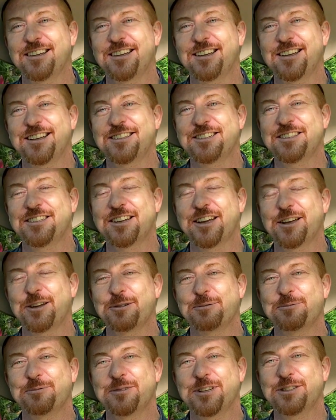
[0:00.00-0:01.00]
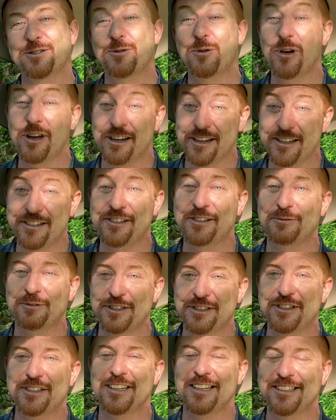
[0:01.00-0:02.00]
It's quite easy
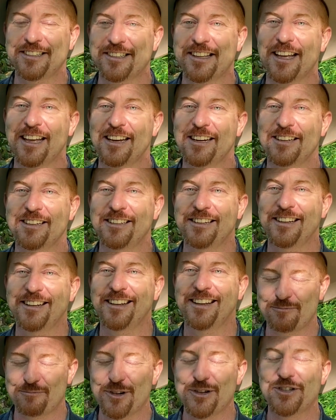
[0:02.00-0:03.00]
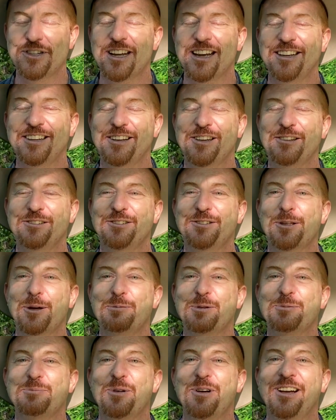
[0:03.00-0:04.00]
once you get started. Appreciate you
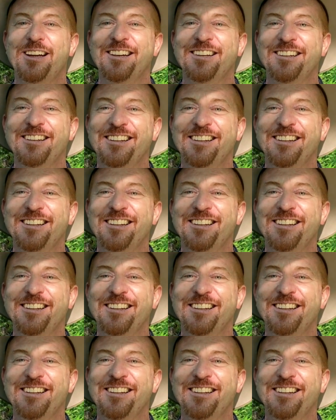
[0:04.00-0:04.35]
stopping by.